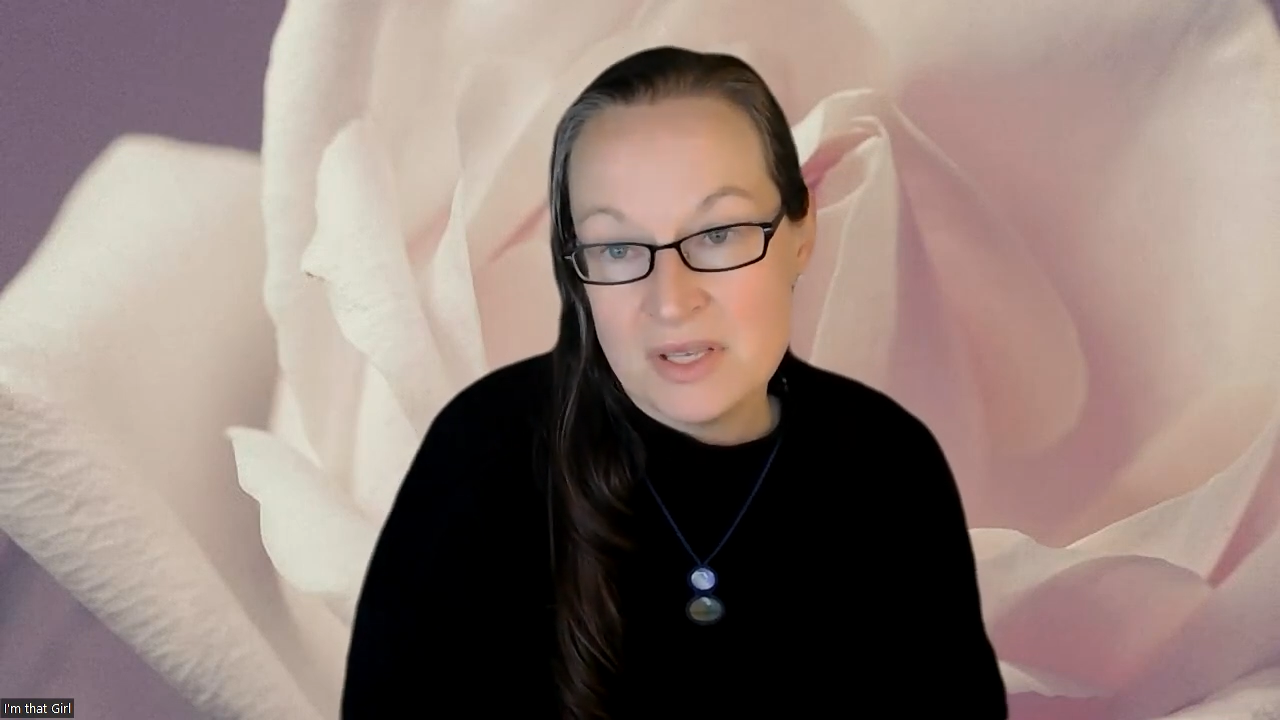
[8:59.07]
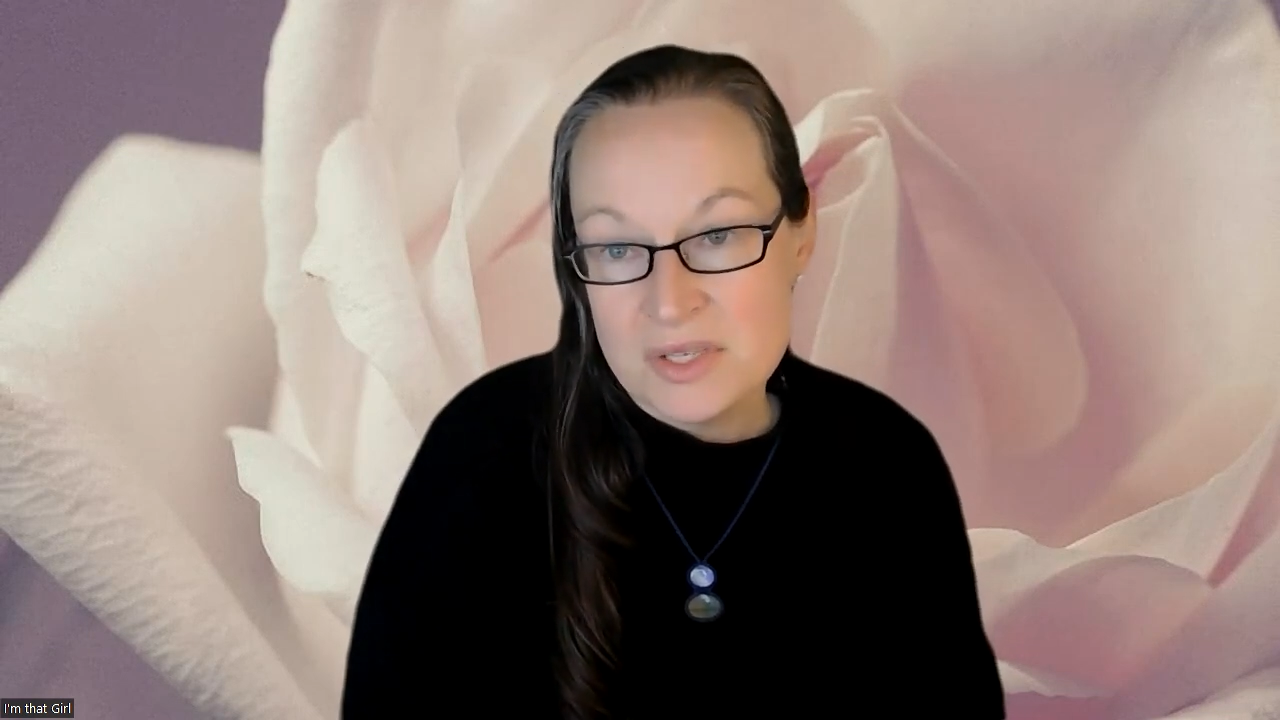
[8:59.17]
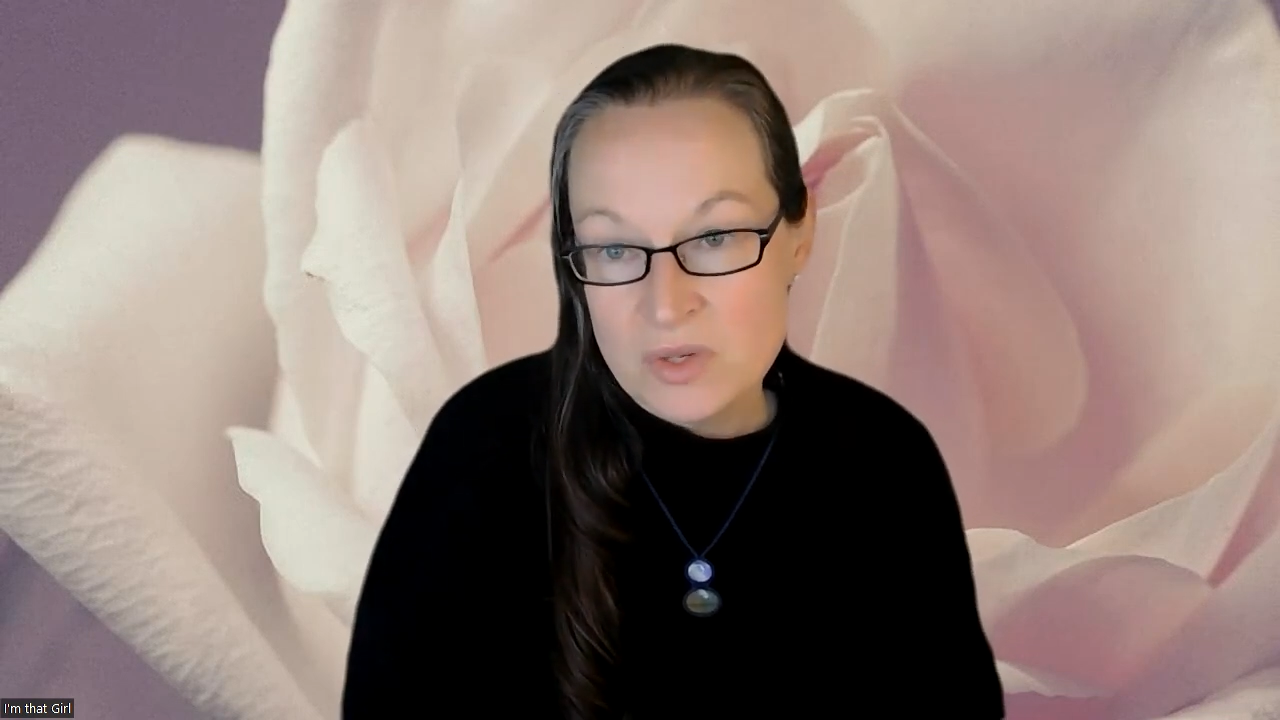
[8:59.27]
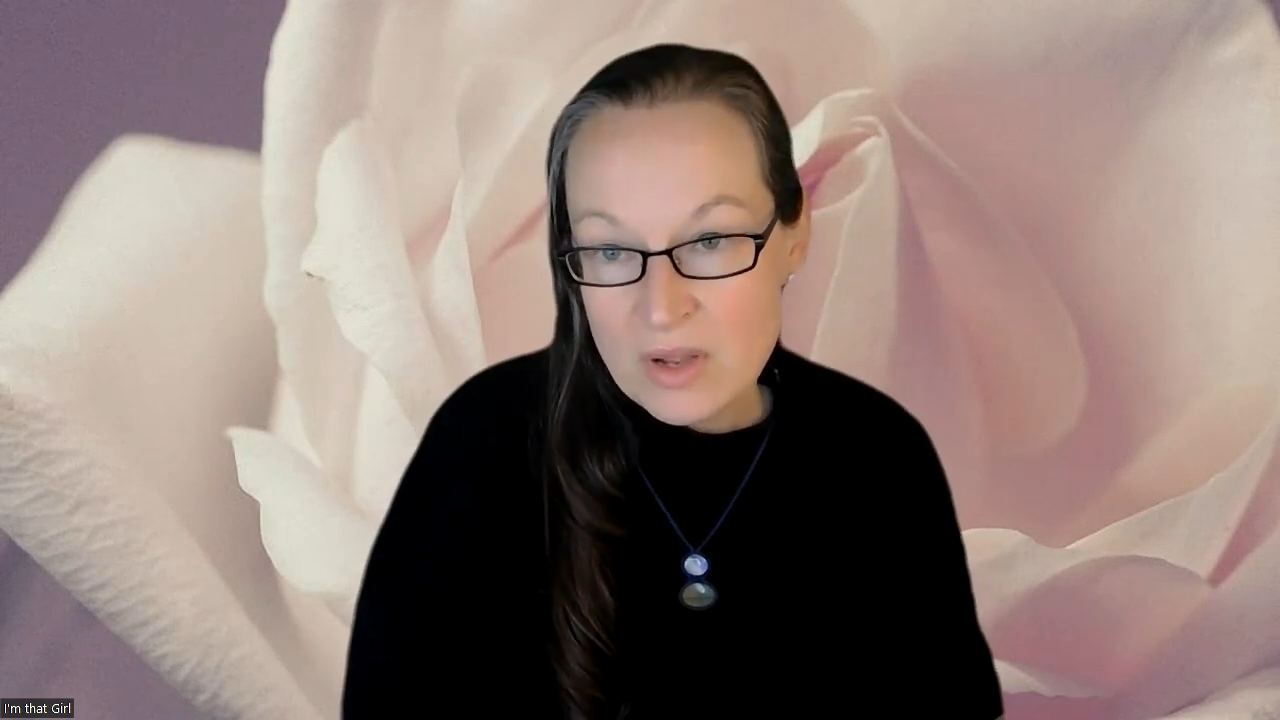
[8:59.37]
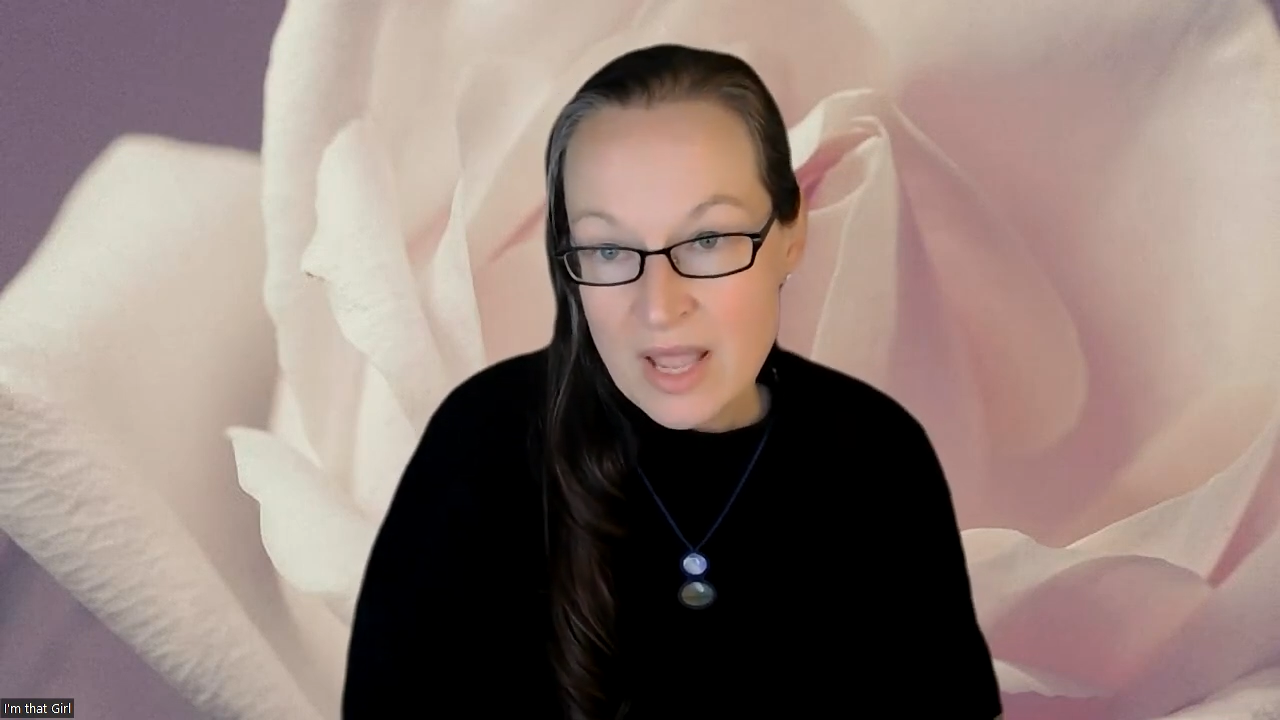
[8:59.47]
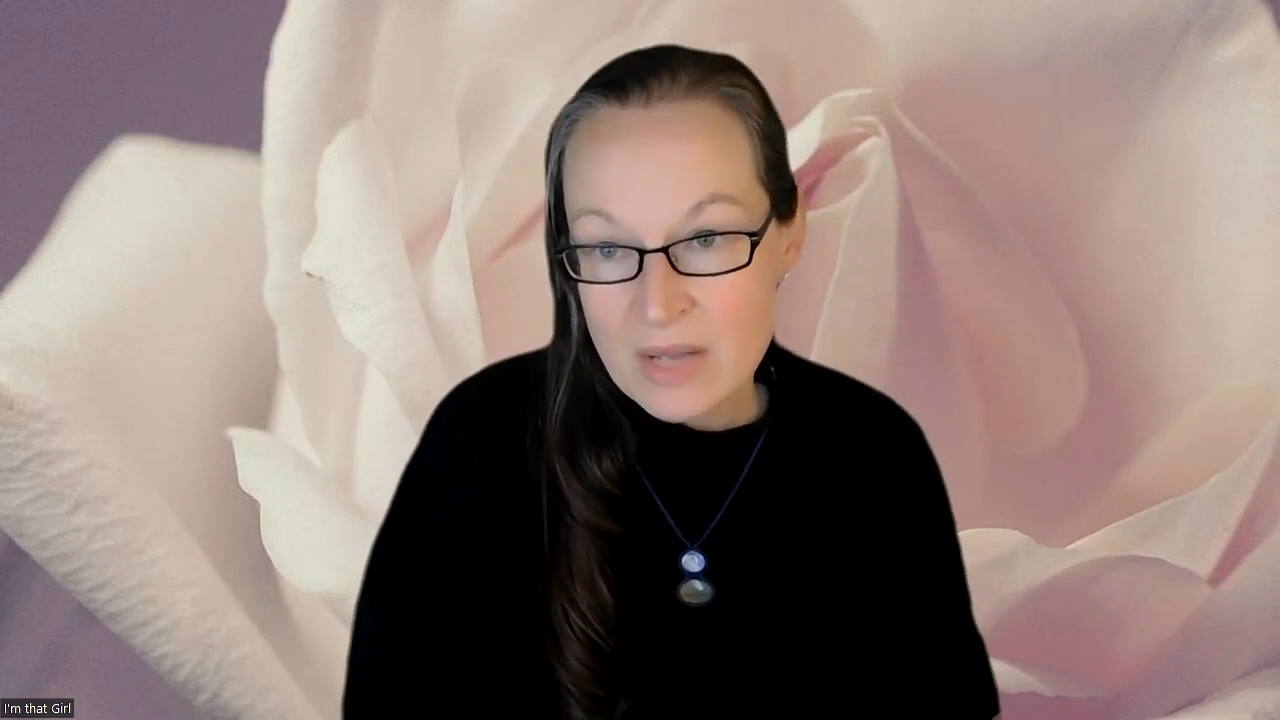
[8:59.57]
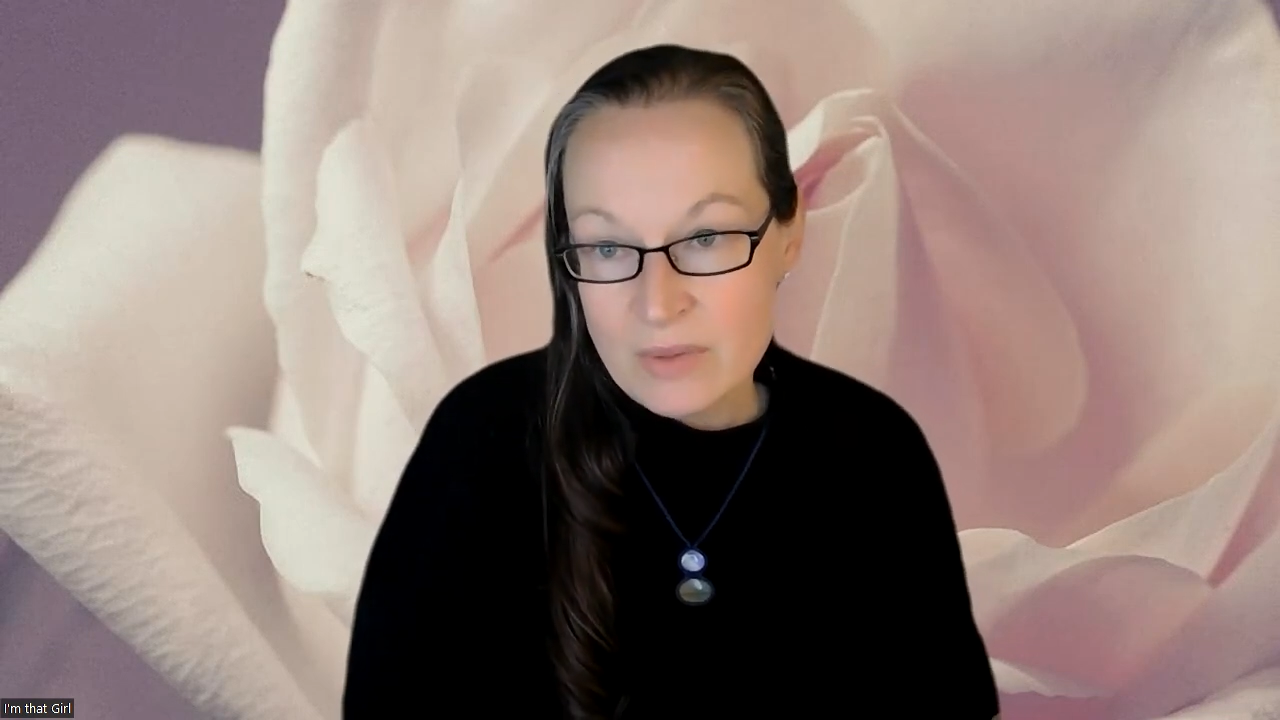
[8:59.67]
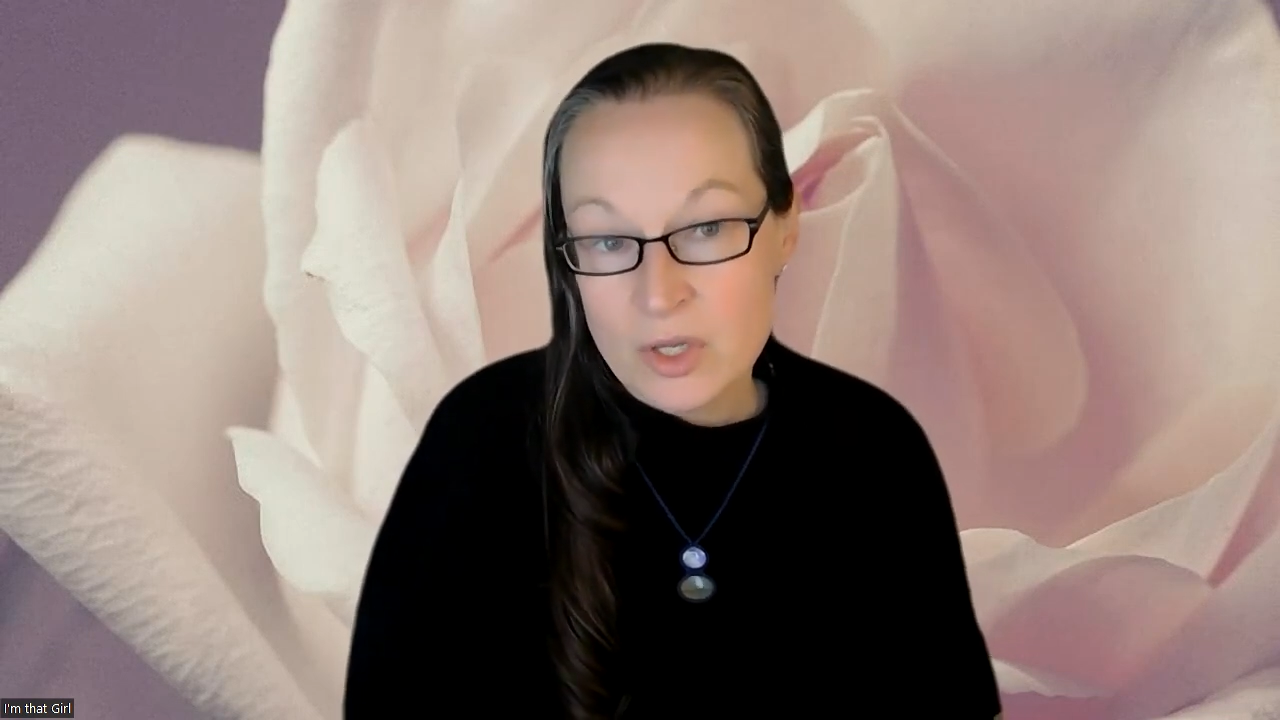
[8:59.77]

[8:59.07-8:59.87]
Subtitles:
is not how